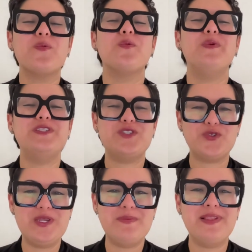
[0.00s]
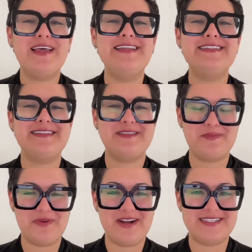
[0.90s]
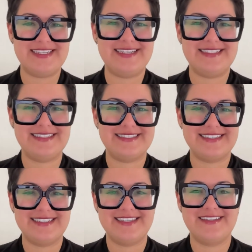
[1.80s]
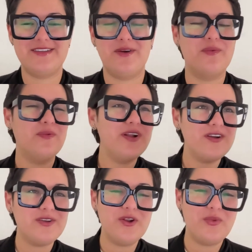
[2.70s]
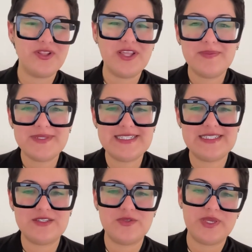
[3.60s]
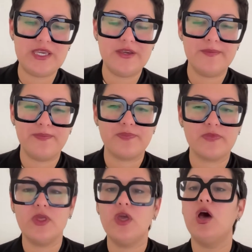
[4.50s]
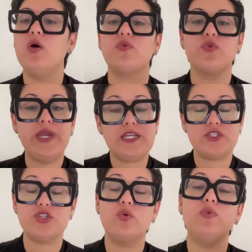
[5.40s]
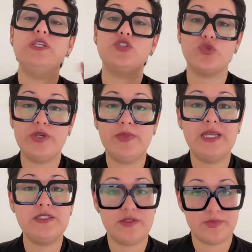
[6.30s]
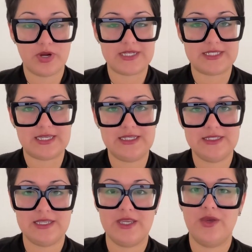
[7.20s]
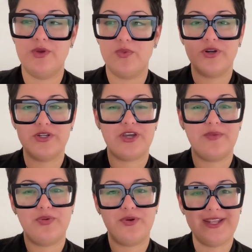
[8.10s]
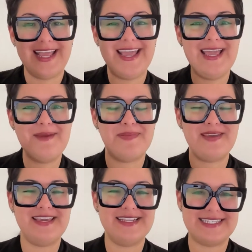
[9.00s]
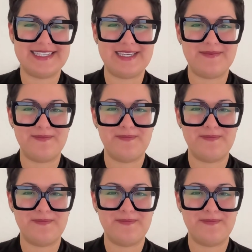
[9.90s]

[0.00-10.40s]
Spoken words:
We streamlined the process. So what are the updates this week? Oh, great. So we streamlined the process. We worked on point A, B, and C.